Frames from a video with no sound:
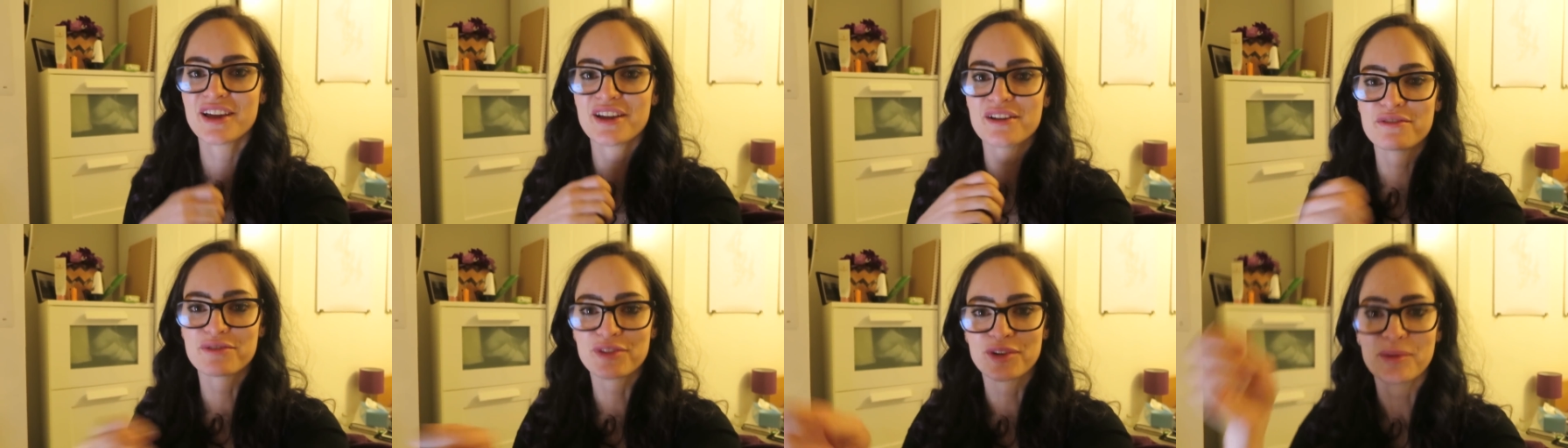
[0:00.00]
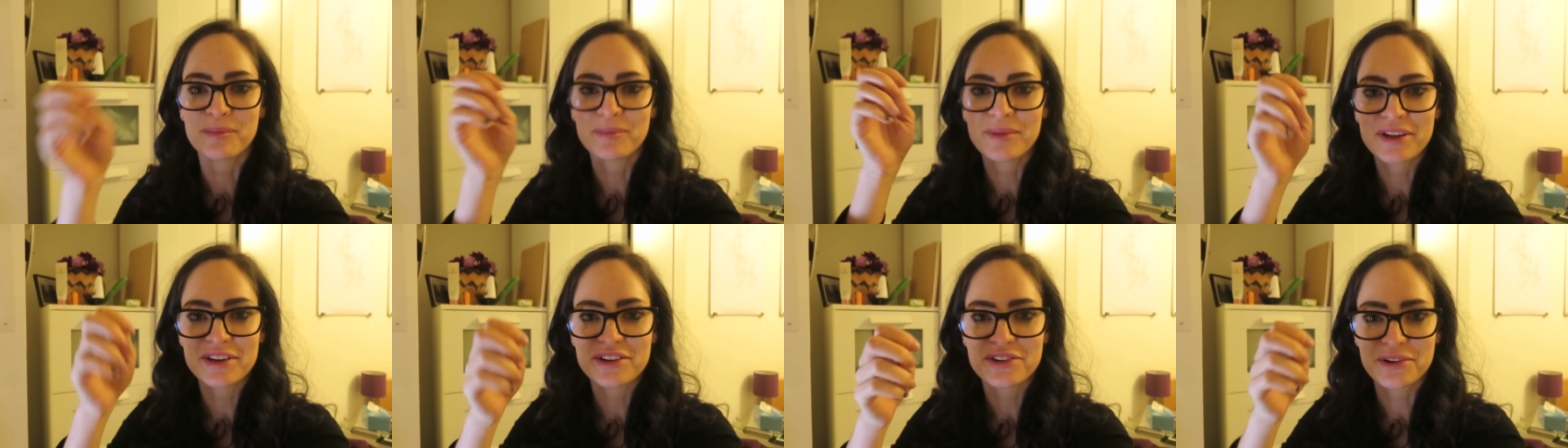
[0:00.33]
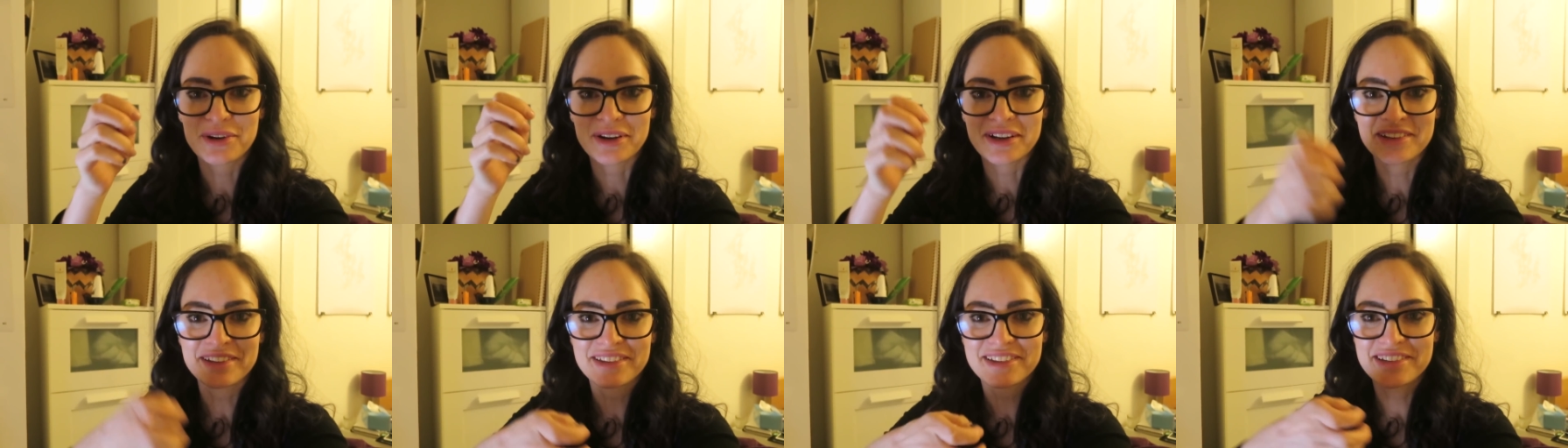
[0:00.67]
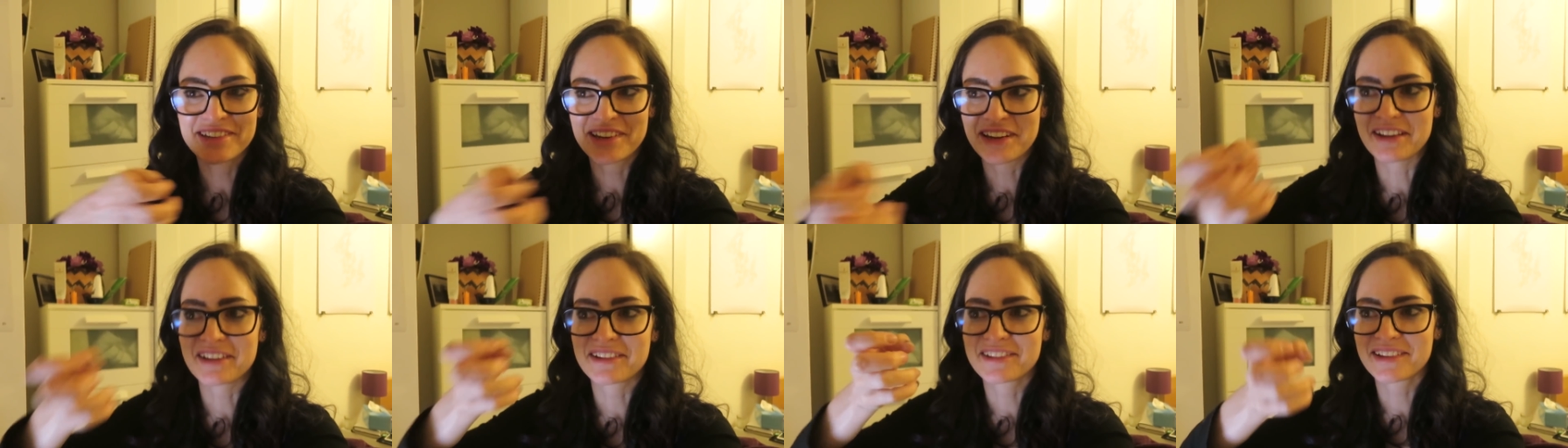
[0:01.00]
film their drinks
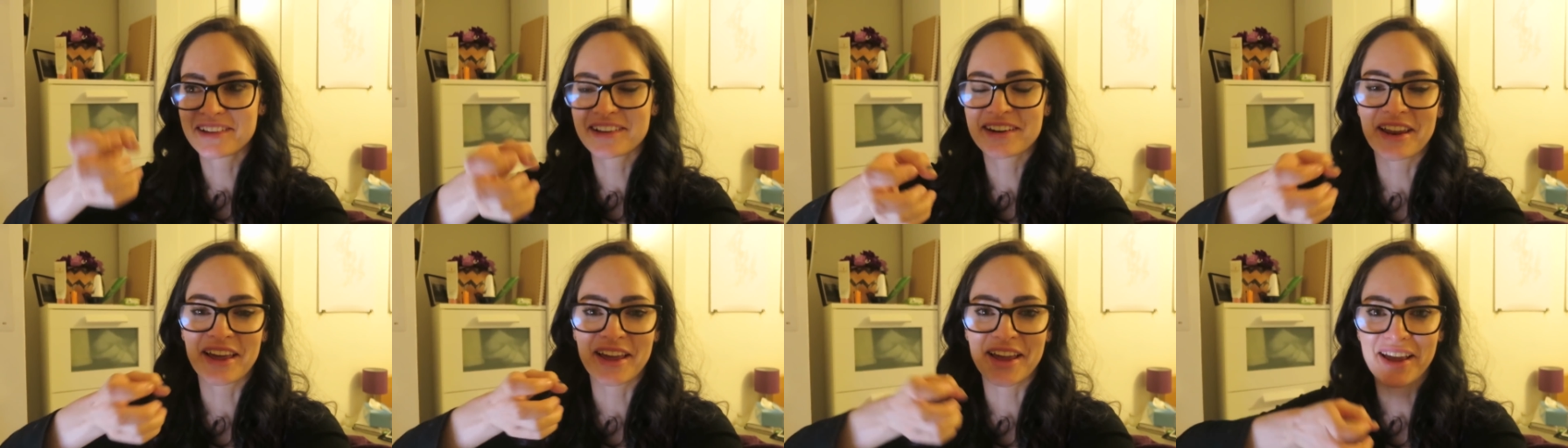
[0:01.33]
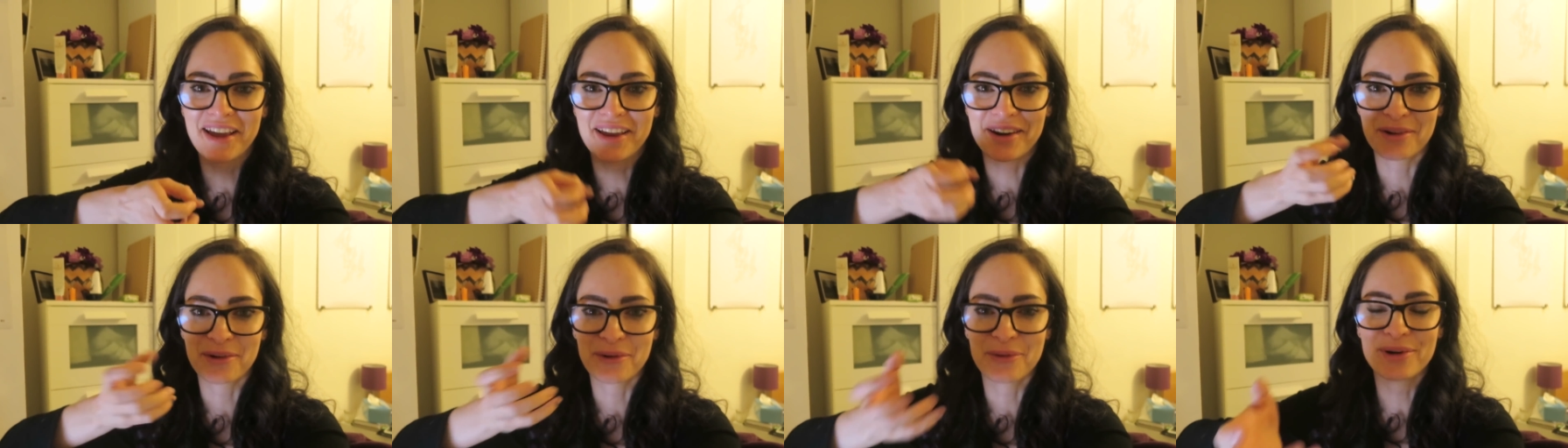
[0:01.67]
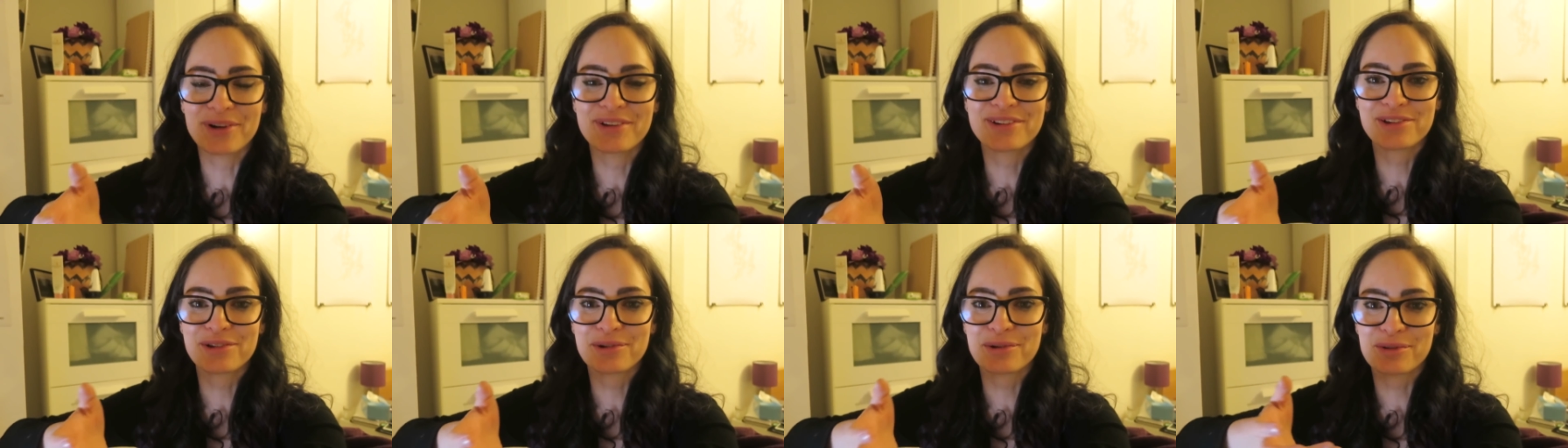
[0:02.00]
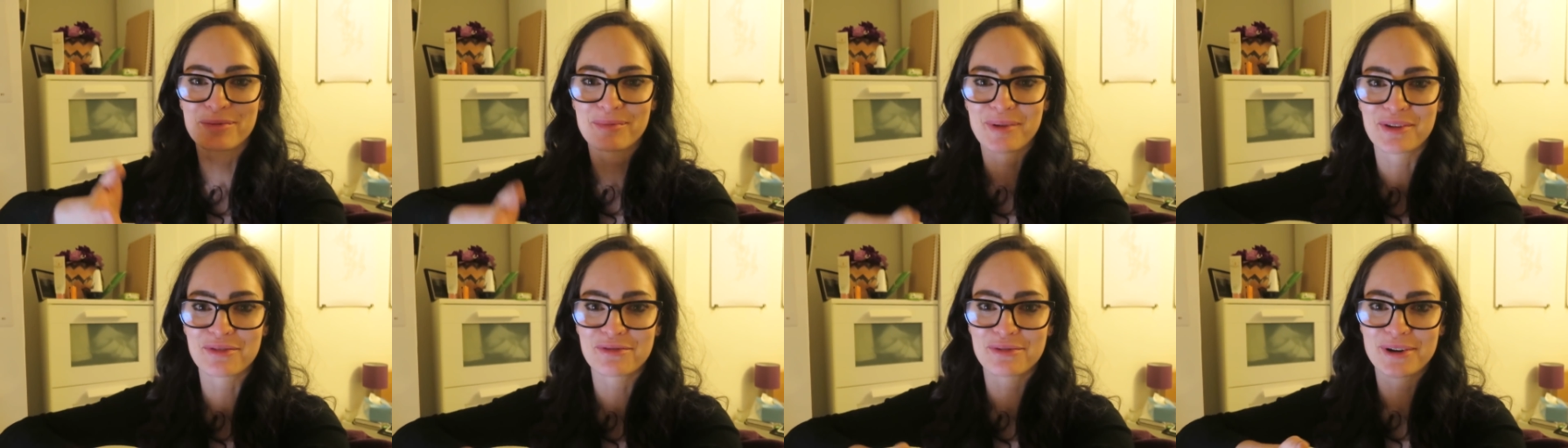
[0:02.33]
cheersing like I hadn't always do
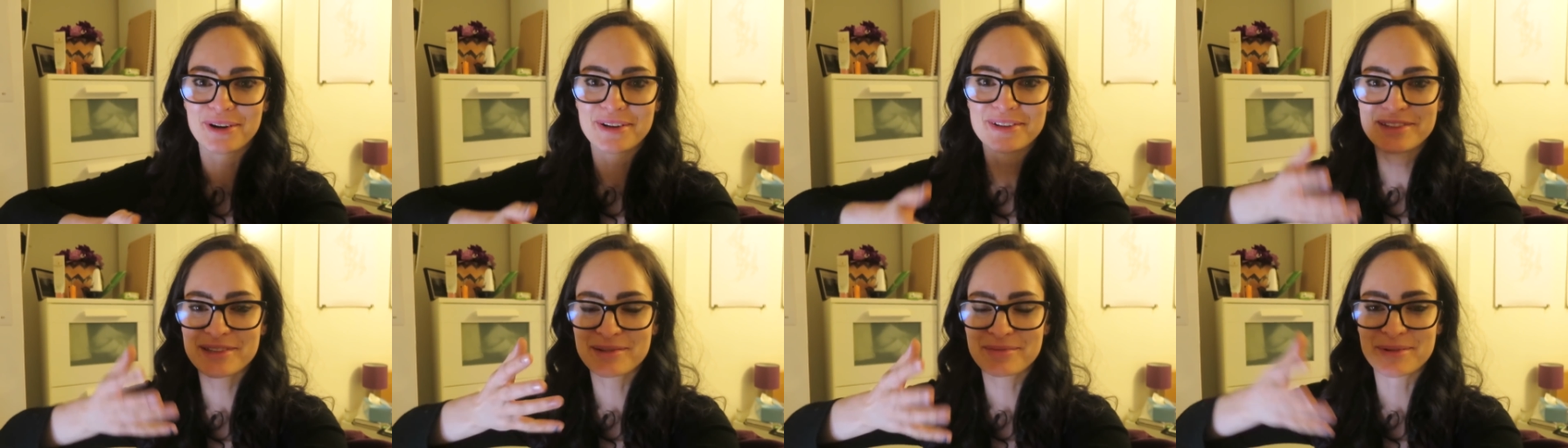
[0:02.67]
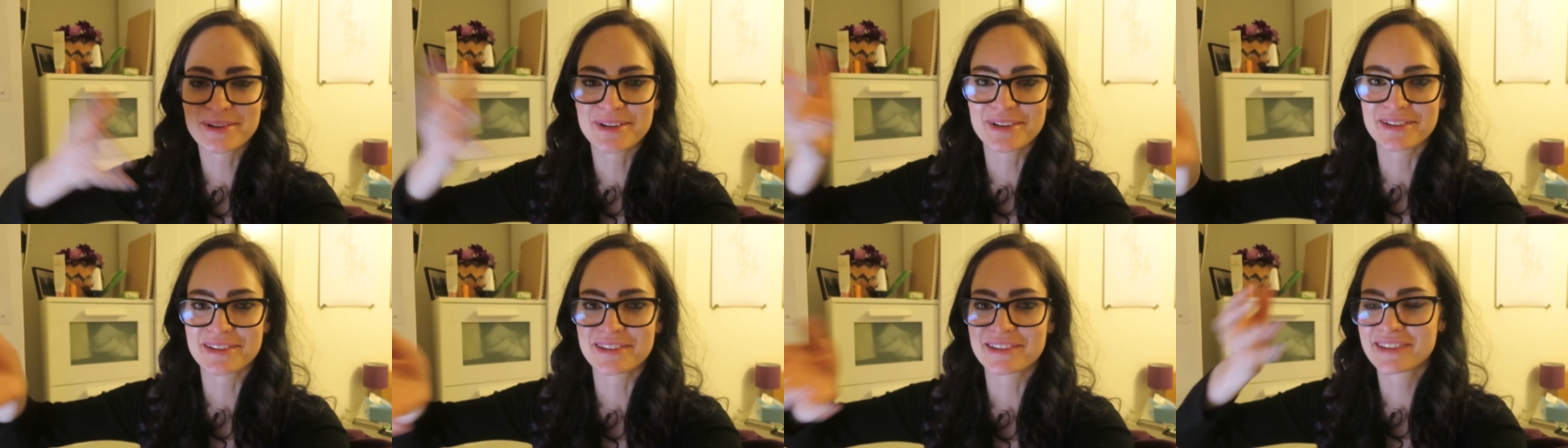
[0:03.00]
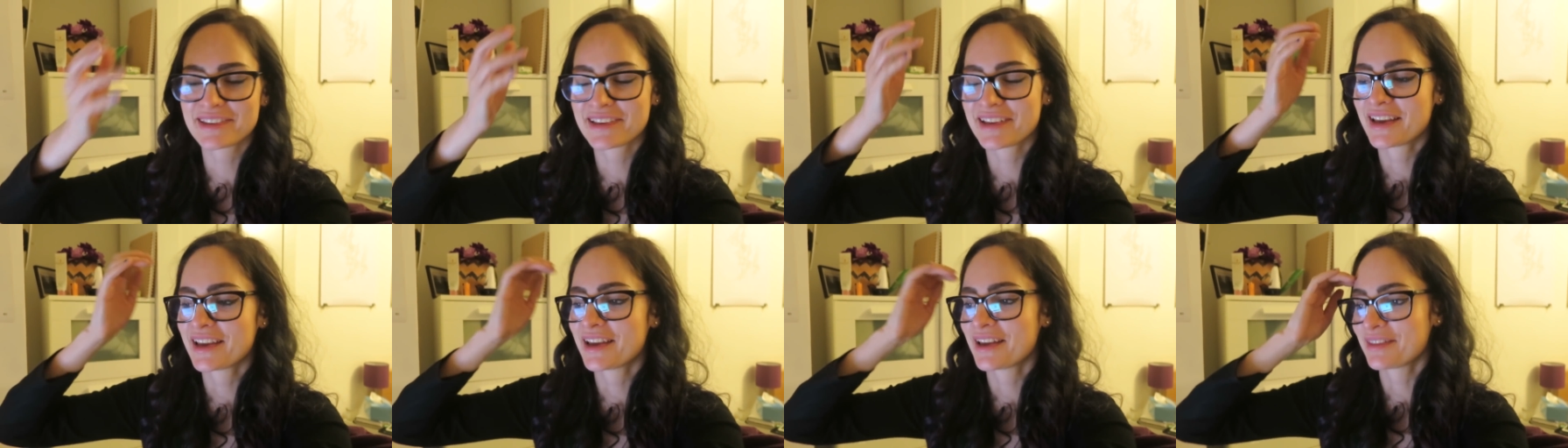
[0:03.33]
with my friends, because